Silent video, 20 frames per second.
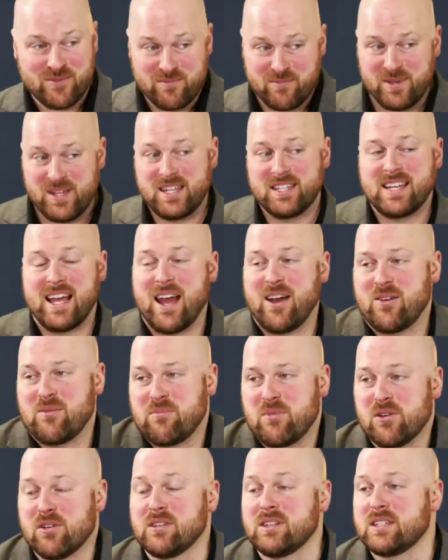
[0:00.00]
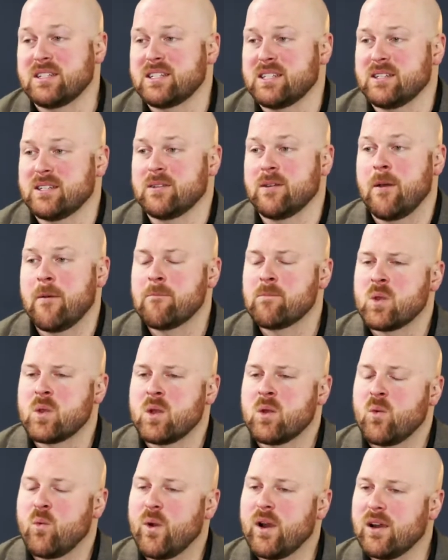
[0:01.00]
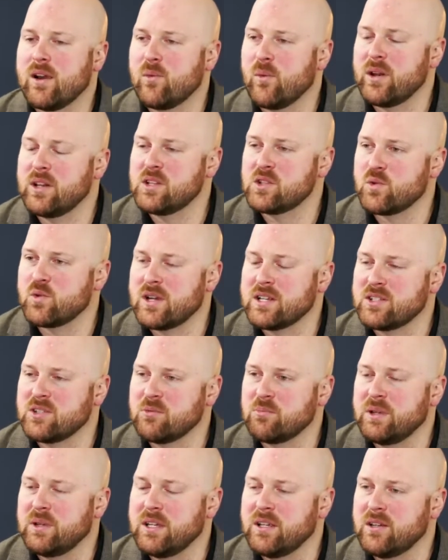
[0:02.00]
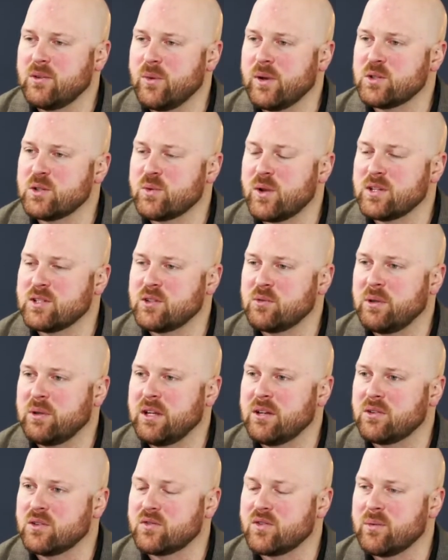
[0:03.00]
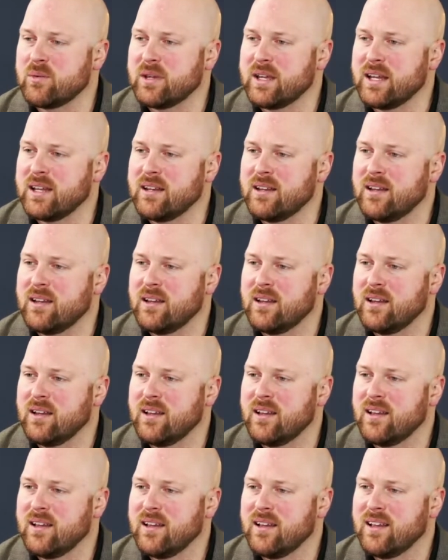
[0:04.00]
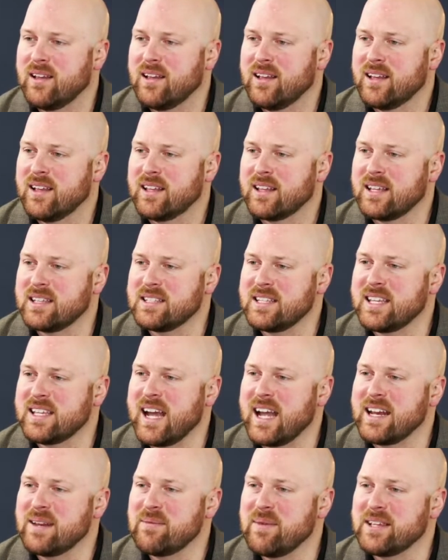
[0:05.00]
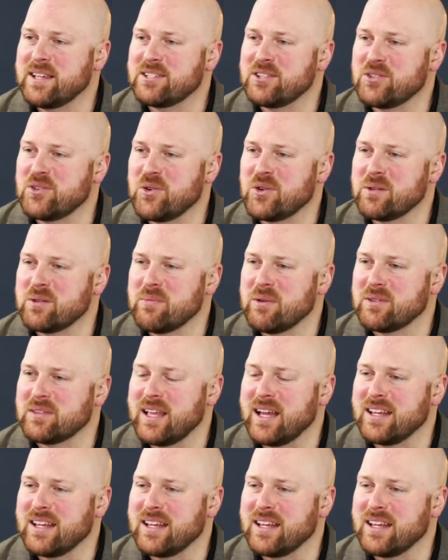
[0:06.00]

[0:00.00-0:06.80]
B-Town, Burlington. Where's Russell Peters from again? Because he kind of makes a joke about that.